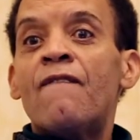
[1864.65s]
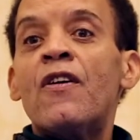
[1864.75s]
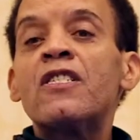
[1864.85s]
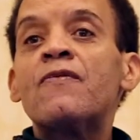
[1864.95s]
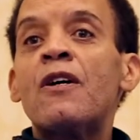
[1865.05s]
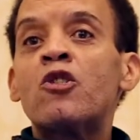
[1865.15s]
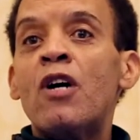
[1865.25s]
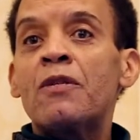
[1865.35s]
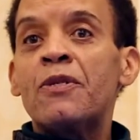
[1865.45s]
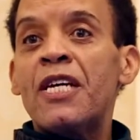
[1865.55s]
First of all,
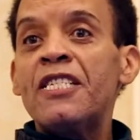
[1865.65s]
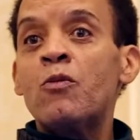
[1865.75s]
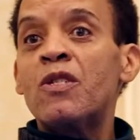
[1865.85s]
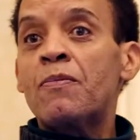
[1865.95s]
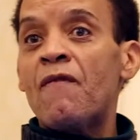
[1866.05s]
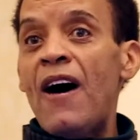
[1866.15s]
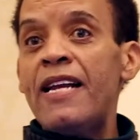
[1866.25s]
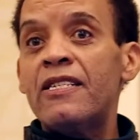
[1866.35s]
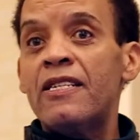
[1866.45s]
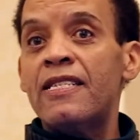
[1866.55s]
transportation was
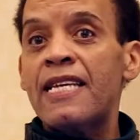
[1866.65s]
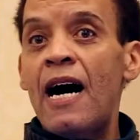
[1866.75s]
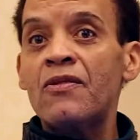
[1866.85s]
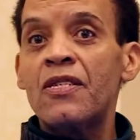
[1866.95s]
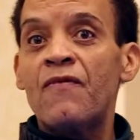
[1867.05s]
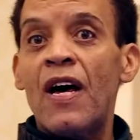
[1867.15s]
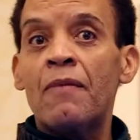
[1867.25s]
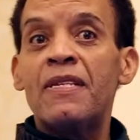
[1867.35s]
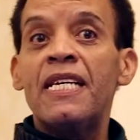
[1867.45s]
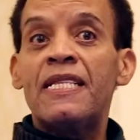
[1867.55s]
provided to this housing
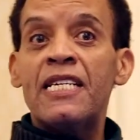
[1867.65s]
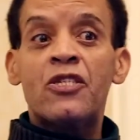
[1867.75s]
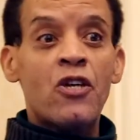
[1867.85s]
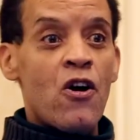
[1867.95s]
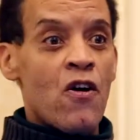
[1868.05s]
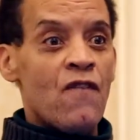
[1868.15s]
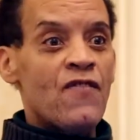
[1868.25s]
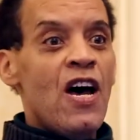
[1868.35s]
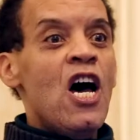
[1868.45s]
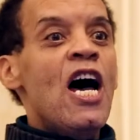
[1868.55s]
development that they served.
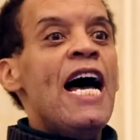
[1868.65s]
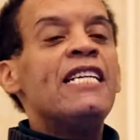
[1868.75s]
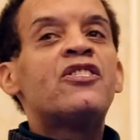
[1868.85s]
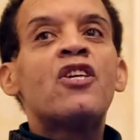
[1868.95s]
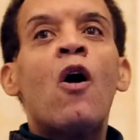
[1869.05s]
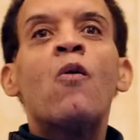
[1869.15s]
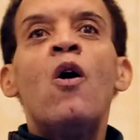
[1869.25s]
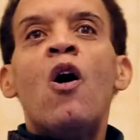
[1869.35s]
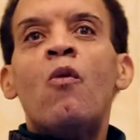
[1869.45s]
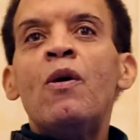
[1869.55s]
And
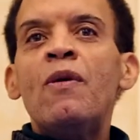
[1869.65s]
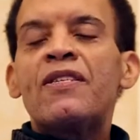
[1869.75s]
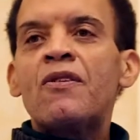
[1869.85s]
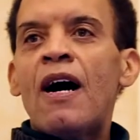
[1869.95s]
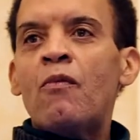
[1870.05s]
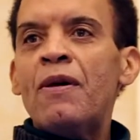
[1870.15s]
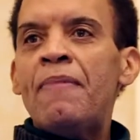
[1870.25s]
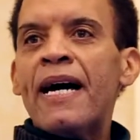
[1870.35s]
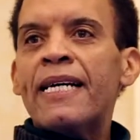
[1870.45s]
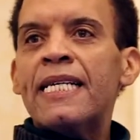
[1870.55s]
so I went
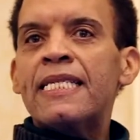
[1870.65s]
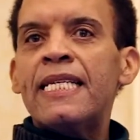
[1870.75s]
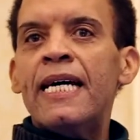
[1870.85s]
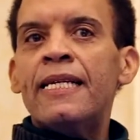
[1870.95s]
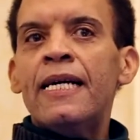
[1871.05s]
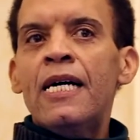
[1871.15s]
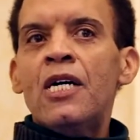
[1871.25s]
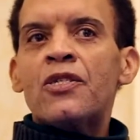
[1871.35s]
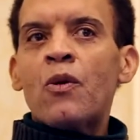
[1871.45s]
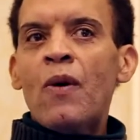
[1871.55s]
back and I said,
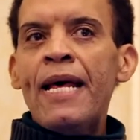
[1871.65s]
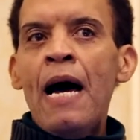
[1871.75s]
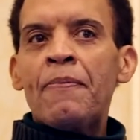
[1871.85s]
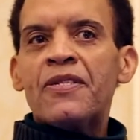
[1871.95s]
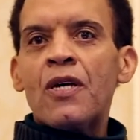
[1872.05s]
so what happened?